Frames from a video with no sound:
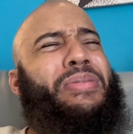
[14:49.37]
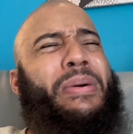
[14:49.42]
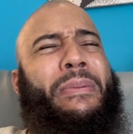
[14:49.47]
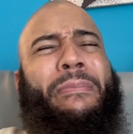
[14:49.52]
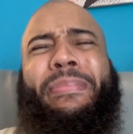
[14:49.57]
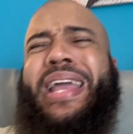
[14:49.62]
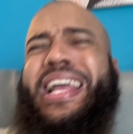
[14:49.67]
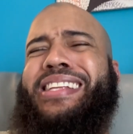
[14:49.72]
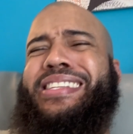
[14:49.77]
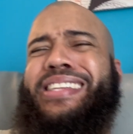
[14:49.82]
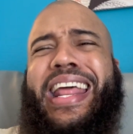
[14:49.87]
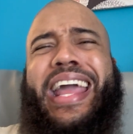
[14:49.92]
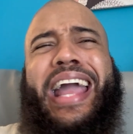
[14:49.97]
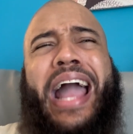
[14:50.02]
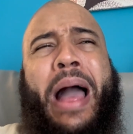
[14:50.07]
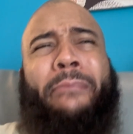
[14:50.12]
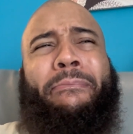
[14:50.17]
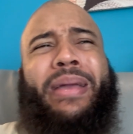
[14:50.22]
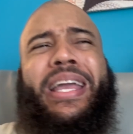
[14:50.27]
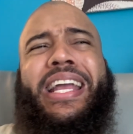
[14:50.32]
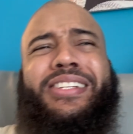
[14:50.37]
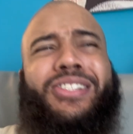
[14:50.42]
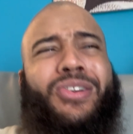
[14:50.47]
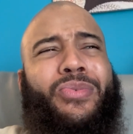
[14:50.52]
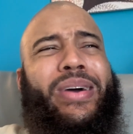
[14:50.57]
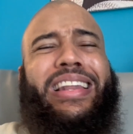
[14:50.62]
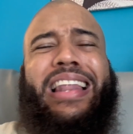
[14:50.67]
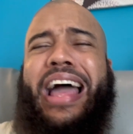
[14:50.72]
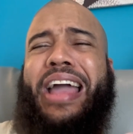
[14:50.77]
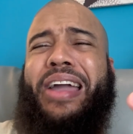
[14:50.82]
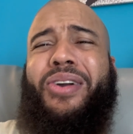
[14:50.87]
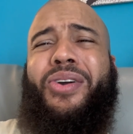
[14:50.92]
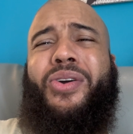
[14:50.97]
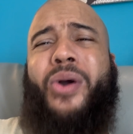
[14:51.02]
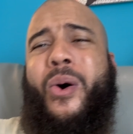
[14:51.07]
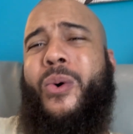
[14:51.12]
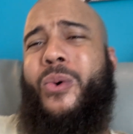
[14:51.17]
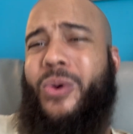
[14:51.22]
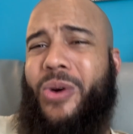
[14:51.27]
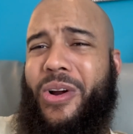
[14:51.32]
The pizza, they got pizza with like
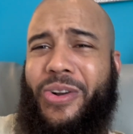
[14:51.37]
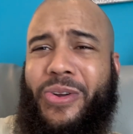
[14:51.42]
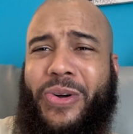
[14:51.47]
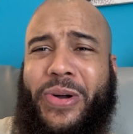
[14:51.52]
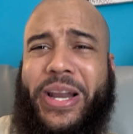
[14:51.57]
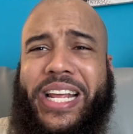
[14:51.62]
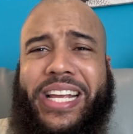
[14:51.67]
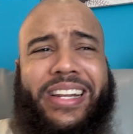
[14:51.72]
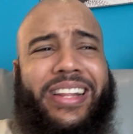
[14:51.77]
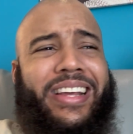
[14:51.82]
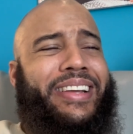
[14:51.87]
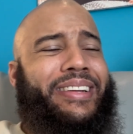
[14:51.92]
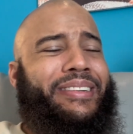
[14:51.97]
corn on it.